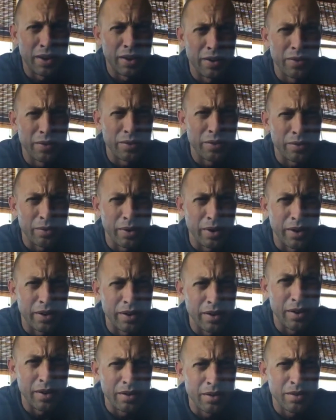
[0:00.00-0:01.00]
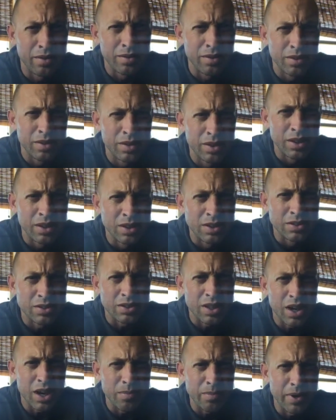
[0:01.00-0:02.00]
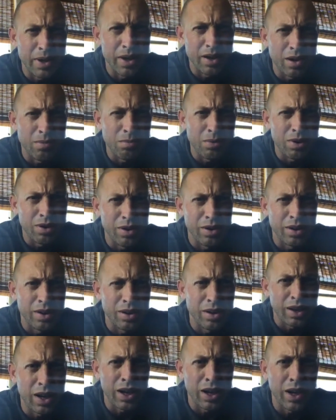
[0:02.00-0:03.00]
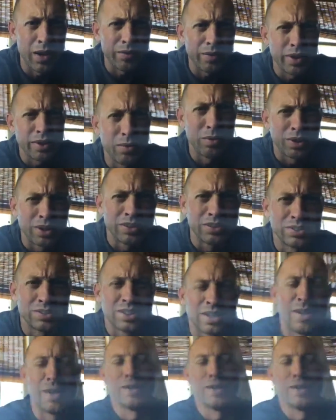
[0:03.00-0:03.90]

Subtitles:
other thread. Scott, man, I'm on here live. Anyways,